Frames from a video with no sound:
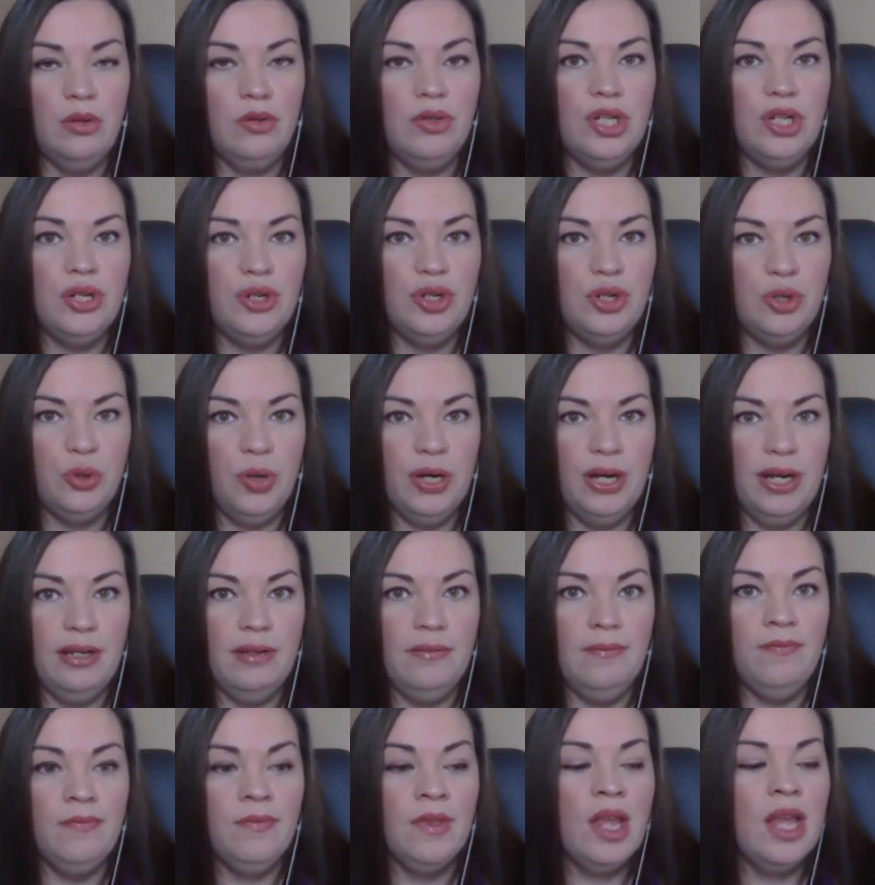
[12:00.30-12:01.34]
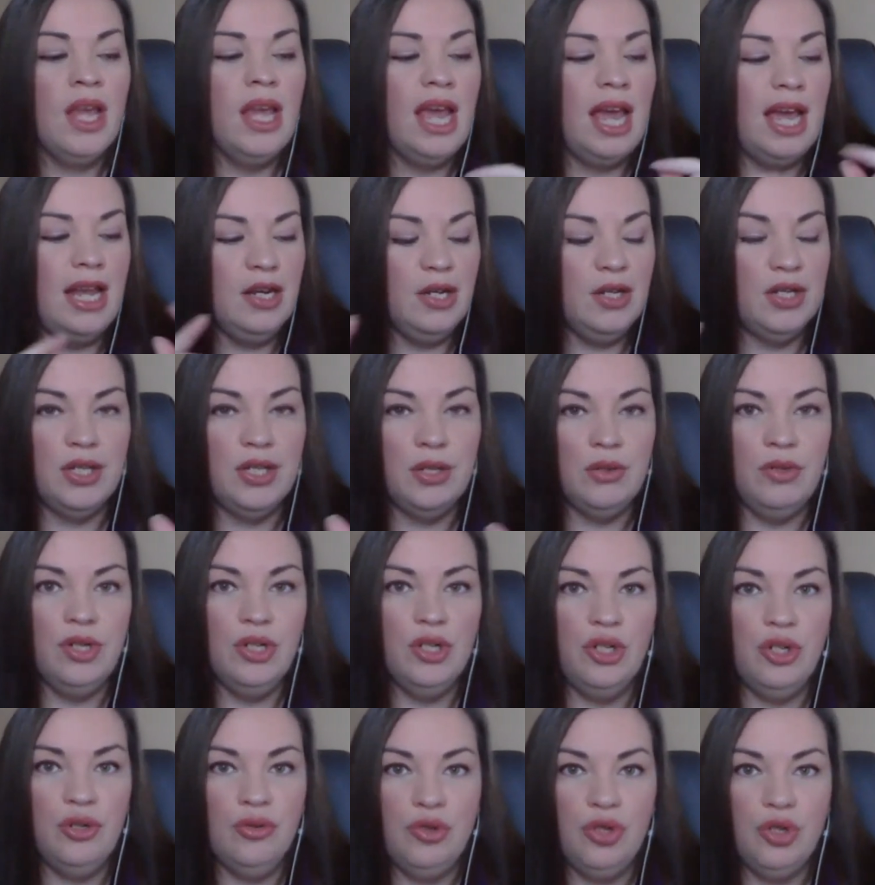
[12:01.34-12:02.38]
to join. And as soon
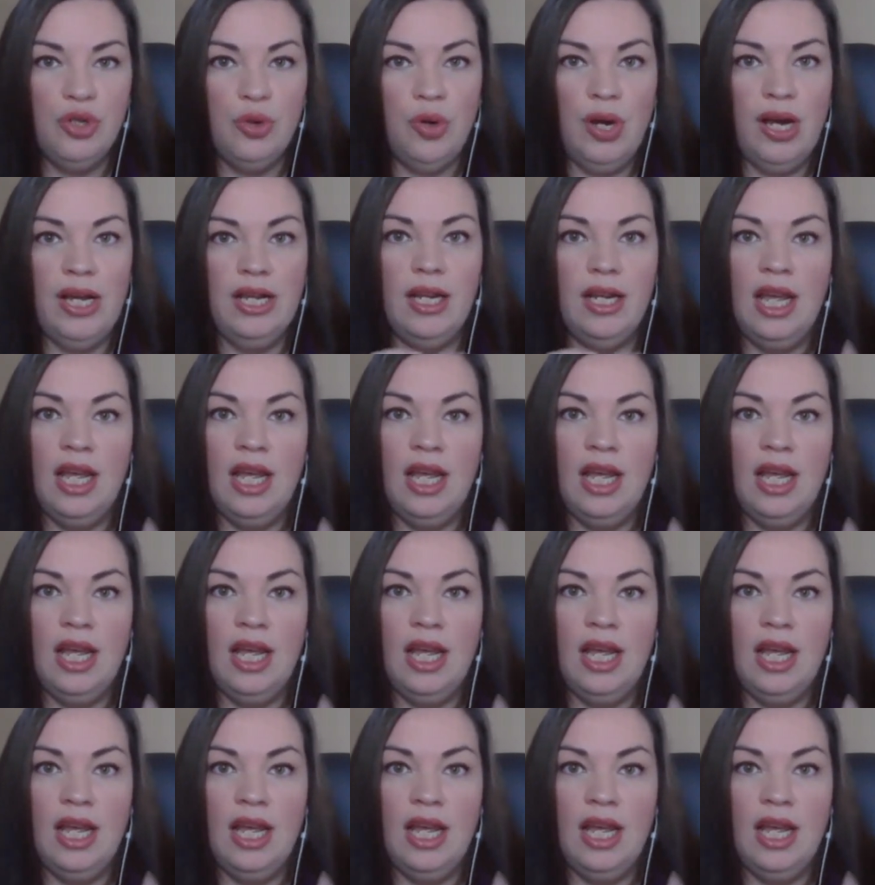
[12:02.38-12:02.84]
as you join,